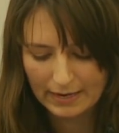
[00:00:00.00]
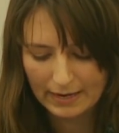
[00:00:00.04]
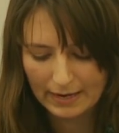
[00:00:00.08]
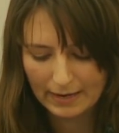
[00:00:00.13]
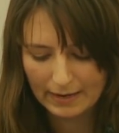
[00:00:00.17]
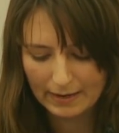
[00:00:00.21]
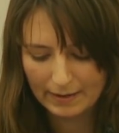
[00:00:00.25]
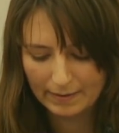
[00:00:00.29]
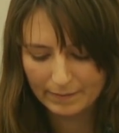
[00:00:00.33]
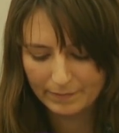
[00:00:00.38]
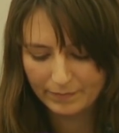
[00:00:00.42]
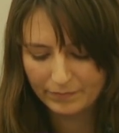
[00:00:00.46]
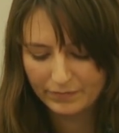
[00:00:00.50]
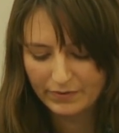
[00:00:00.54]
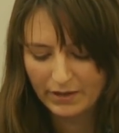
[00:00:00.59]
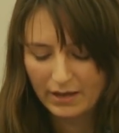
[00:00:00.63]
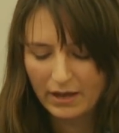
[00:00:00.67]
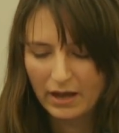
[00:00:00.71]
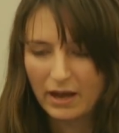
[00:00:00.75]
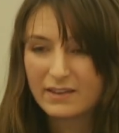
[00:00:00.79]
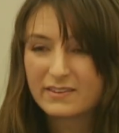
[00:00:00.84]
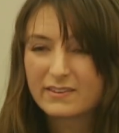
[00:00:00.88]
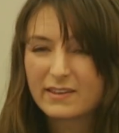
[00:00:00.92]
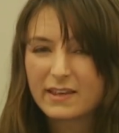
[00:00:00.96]

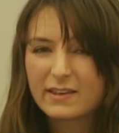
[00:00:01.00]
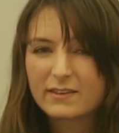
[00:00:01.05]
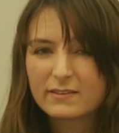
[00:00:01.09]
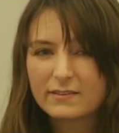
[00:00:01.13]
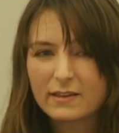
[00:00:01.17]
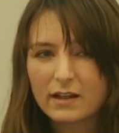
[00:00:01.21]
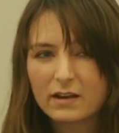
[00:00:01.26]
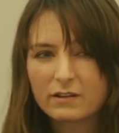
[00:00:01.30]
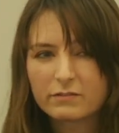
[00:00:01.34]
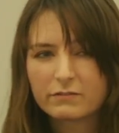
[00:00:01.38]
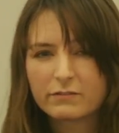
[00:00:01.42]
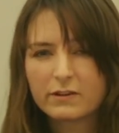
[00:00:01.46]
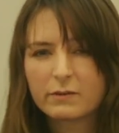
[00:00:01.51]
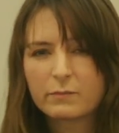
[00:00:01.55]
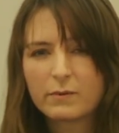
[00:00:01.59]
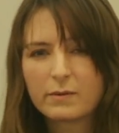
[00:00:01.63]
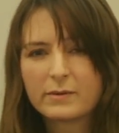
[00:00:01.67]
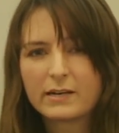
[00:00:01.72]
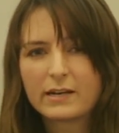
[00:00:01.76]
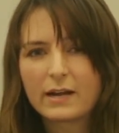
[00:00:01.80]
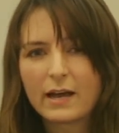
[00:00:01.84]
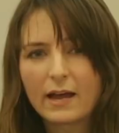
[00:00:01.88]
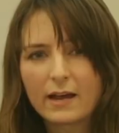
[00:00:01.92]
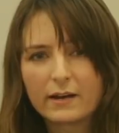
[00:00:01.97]
I say Salafi
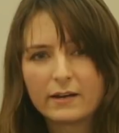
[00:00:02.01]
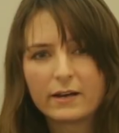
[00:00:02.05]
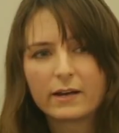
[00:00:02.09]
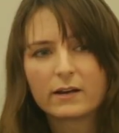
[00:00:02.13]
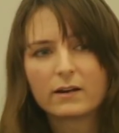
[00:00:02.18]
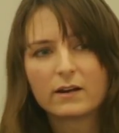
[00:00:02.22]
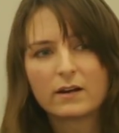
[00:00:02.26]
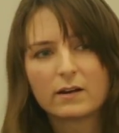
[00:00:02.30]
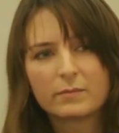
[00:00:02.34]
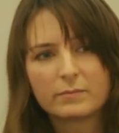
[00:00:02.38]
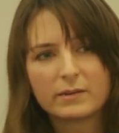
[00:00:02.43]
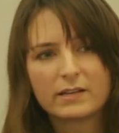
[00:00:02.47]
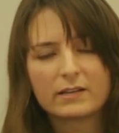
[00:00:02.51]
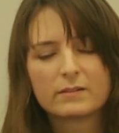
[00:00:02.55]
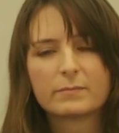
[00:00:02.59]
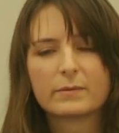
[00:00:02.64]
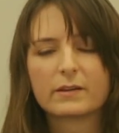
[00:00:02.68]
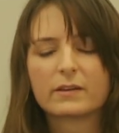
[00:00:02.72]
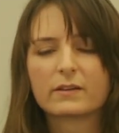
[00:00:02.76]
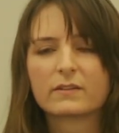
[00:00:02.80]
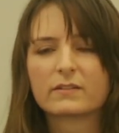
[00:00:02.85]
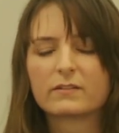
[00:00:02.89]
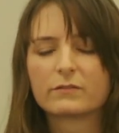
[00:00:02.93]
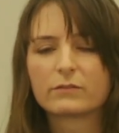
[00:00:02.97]
women and niqabis
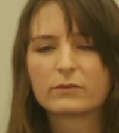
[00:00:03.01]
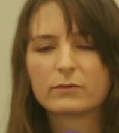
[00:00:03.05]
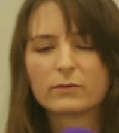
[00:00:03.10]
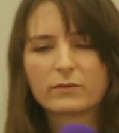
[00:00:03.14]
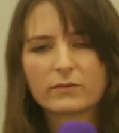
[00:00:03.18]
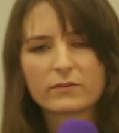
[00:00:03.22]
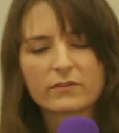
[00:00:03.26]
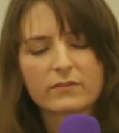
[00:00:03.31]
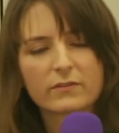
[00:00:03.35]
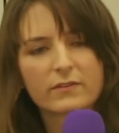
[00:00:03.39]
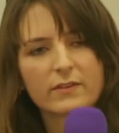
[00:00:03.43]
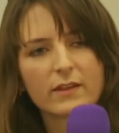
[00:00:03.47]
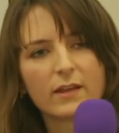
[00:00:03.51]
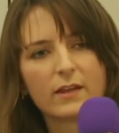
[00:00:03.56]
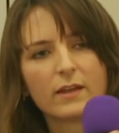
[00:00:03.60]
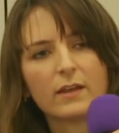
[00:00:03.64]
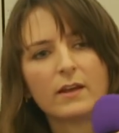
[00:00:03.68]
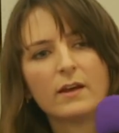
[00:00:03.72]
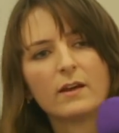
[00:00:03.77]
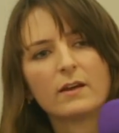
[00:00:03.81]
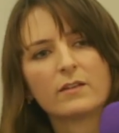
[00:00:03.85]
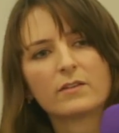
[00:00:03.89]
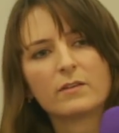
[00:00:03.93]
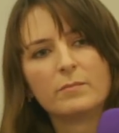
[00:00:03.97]
because, of course, the
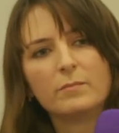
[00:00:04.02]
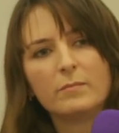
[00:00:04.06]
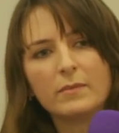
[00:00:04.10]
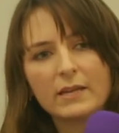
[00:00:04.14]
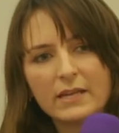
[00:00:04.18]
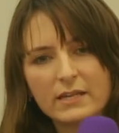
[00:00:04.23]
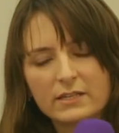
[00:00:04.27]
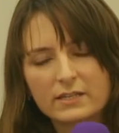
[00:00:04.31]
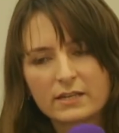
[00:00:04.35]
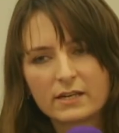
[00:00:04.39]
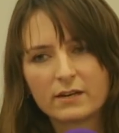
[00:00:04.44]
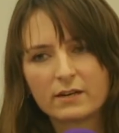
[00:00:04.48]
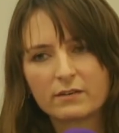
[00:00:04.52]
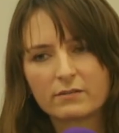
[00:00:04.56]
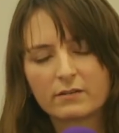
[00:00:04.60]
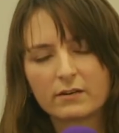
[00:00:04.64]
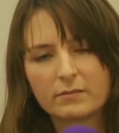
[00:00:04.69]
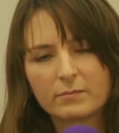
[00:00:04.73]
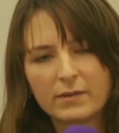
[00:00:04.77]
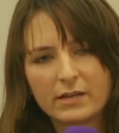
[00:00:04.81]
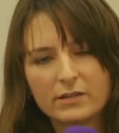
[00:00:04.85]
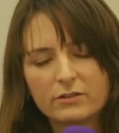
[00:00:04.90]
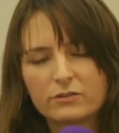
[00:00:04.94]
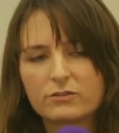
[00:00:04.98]
media
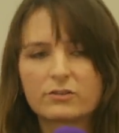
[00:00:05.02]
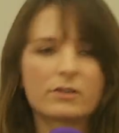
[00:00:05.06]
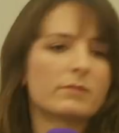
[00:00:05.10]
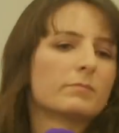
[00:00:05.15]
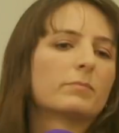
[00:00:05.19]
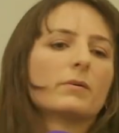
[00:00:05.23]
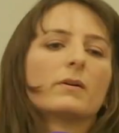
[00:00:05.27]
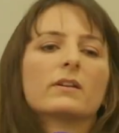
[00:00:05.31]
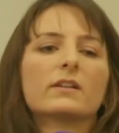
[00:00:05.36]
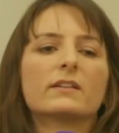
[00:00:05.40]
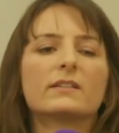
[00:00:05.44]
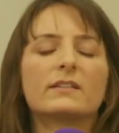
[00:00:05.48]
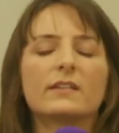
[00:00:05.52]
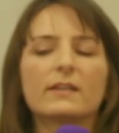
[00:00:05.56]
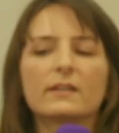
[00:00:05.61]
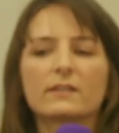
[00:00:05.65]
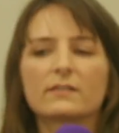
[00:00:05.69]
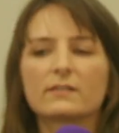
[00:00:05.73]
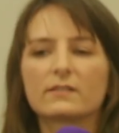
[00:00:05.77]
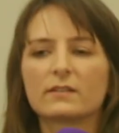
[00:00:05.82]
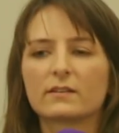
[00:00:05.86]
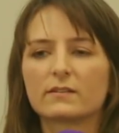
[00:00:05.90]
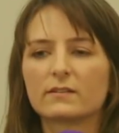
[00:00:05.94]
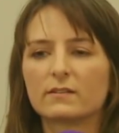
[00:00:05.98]
and mainstream
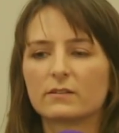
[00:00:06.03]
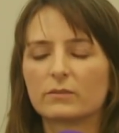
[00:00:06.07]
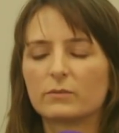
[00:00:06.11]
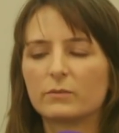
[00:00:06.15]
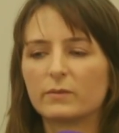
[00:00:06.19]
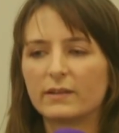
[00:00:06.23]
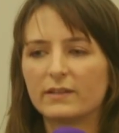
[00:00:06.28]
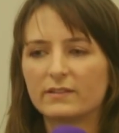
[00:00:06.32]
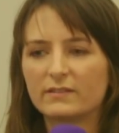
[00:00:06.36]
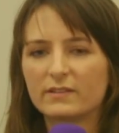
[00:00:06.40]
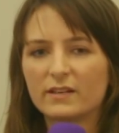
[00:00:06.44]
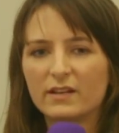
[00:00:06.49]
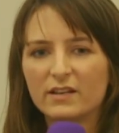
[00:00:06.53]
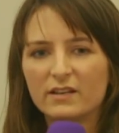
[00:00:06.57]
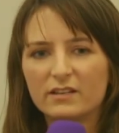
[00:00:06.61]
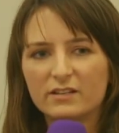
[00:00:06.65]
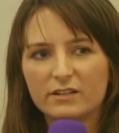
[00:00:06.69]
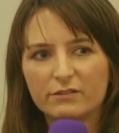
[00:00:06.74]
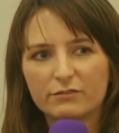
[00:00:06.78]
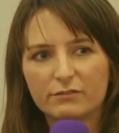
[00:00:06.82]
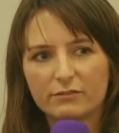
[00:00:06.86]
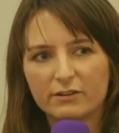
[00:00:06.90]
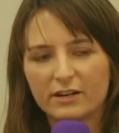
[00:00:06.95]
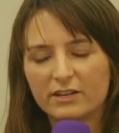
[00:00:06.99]
politics doesn't always
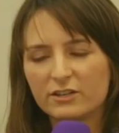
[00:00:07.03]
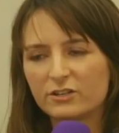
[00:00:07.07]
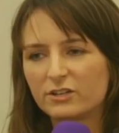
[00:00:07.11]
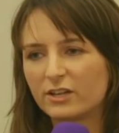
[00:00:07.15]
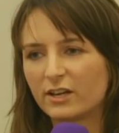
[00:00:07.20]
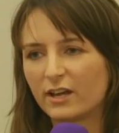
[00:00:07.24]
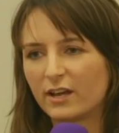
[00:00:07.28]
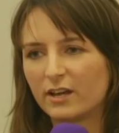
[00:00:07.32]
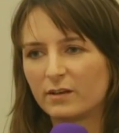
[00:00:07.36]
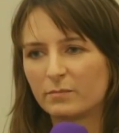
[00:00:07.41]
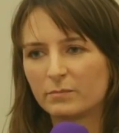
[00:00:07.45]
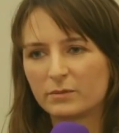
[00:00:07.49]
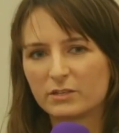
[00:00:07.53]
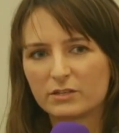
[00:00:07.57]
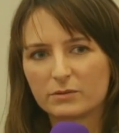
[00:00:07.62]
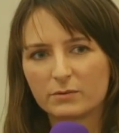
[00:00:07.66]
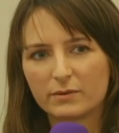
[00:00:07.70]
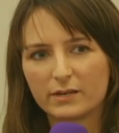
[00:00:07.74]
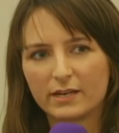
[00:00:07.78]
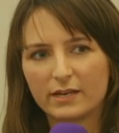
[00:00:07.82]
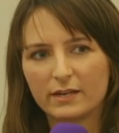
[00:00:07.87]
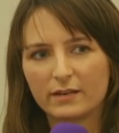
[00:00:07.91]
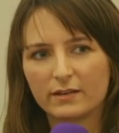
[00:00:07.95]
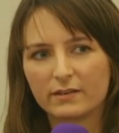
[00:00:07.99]
differentiate
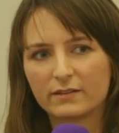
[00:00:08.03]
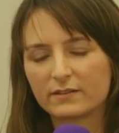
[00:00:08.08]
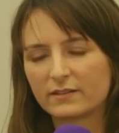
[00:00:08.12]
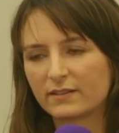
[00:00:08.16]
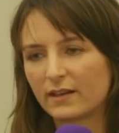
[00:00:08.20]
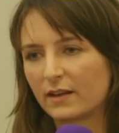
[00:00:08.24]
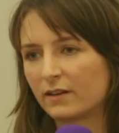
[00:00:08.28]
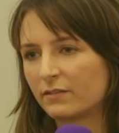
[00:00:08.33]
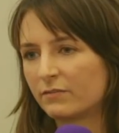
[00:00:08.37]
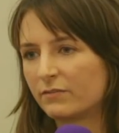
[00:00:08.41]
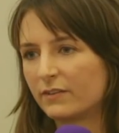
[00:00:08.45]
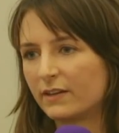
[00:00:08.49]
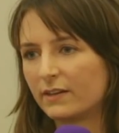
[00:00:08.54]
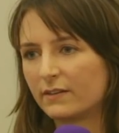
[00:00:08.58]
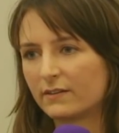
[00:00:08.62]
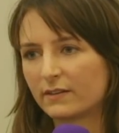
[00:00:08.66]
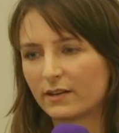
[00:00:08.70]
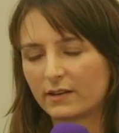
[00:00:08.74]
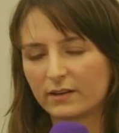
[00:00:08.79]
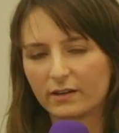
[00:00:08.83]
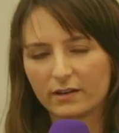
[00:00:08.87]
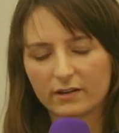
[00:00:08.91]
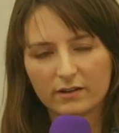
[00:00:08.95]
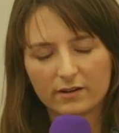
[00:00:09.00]
between Salafis
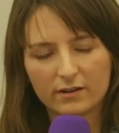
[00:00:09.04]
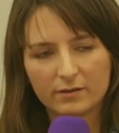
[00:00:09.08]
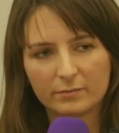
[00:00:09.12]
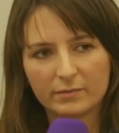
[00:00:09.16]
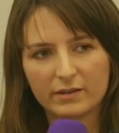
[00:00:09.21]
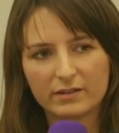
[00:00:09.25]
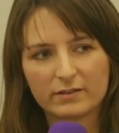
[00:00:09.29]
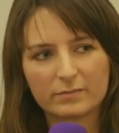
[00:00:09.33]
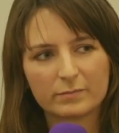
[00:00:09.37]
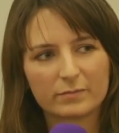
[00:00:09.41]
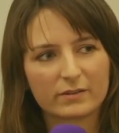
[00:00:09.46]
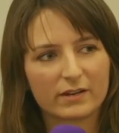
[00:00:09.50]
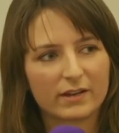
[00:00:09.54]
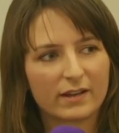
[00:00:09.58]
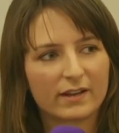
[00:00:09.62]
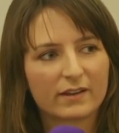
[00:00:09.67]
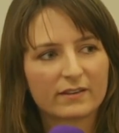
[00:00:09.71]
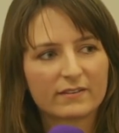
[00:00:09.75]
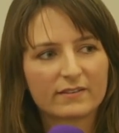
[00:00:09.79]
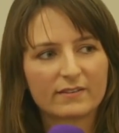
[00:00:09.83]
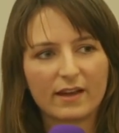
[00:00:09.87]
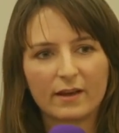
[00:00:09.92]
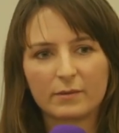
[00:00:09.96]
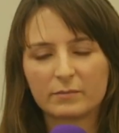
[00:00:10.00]
and niqabis, but I
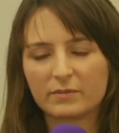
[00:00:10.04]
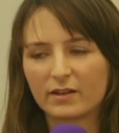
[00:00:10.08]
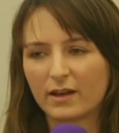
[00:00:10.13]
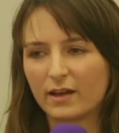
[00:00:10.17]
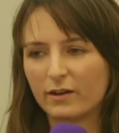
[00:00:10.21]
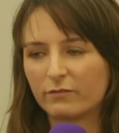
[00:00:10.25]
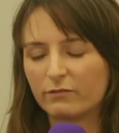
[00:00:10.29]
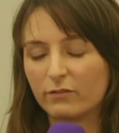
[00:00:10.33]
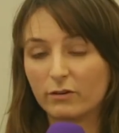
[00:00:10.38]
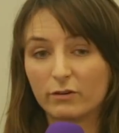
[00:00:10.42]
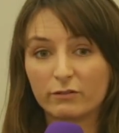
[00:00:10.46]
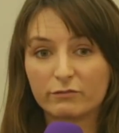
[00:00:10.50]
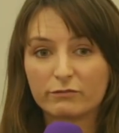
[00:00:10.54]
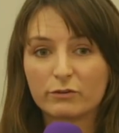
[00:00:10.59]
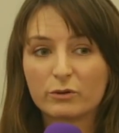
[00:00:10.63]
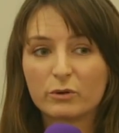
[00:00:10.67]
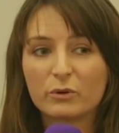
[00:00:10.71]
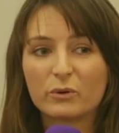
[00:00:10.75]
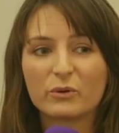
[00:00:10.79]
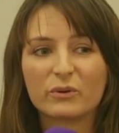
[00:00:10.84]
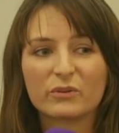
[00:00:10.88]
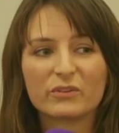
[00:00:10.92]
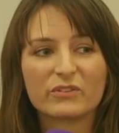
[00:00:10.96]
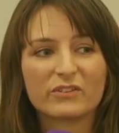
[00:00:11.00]
accept, of
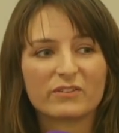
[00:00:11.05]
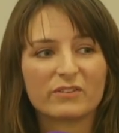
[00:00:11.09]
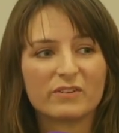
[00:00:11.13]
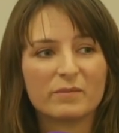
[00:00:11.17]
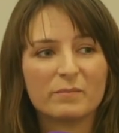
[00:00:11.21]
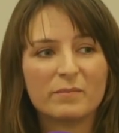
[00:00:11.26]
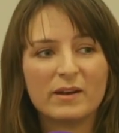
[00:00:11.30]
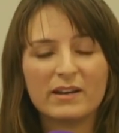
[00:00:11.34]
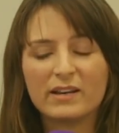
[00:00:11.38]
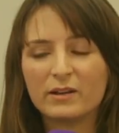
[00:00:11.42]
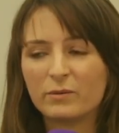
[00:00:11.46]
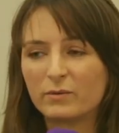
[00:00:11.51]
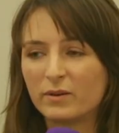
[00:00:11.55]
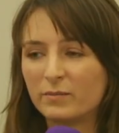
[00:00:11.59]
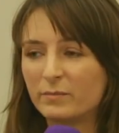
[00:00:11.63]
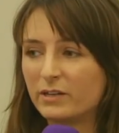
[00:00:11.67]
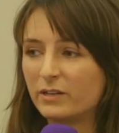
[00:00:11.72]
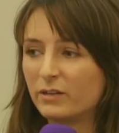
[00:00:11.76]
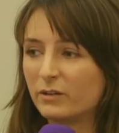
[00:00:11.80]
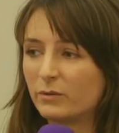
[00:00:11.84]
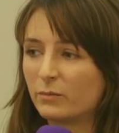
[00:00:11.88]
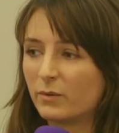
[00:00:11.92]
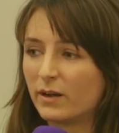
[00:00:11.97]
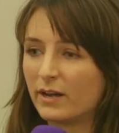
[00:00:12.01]
course, there are many
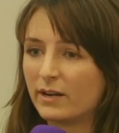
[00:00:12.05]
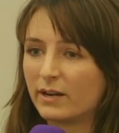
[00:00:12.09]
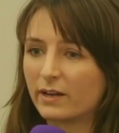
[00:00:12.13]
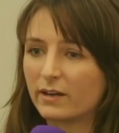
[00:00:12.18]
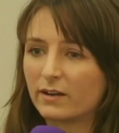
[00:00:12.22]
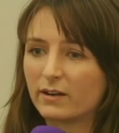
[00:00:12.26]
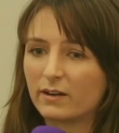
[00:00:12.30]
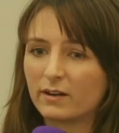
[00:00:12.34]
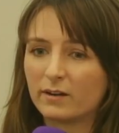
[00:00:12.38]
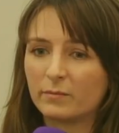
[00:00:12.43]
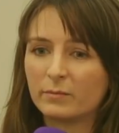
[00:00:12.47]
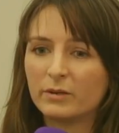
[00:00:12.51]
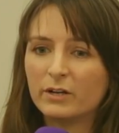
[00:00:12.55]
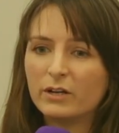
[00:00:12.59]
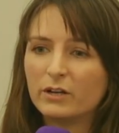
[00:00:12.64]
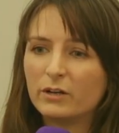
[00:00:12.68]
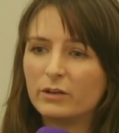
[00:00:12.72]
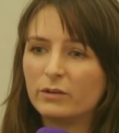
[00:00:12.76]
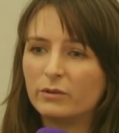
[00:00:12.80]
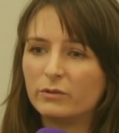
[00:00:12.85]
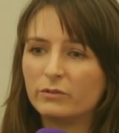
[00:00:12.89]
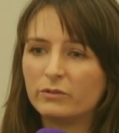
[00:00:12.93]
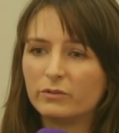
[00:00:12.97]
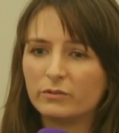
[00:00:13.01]
women who wear niqab
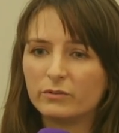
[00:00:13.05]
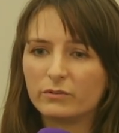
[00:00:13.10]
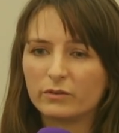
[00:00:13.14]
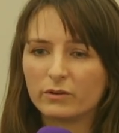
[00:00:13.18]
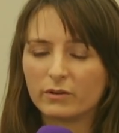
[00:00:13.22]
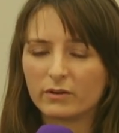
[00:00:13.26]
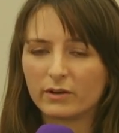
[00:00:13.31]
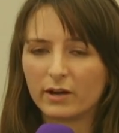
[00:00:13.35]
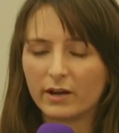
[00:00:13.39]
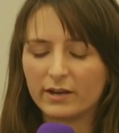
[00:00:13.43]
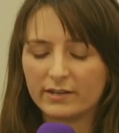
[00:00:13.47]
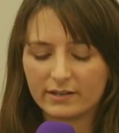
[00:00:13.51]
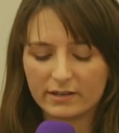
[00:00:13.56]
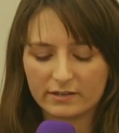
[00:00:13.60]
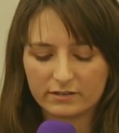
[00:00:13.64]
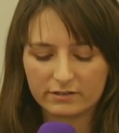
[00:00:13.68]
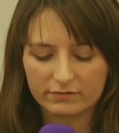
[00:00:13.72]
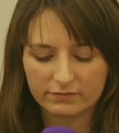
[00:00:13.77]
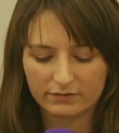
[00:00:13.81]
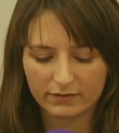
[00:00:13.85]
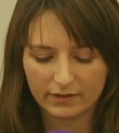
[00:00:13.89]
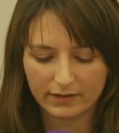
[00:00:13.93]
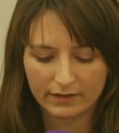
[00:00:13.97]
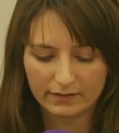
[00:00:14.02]
who do not
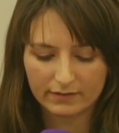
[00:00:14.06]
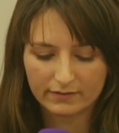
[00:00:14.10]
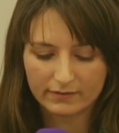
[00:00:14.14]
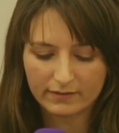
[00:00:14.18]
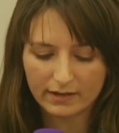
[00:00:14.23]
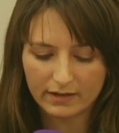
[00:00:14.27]
identify as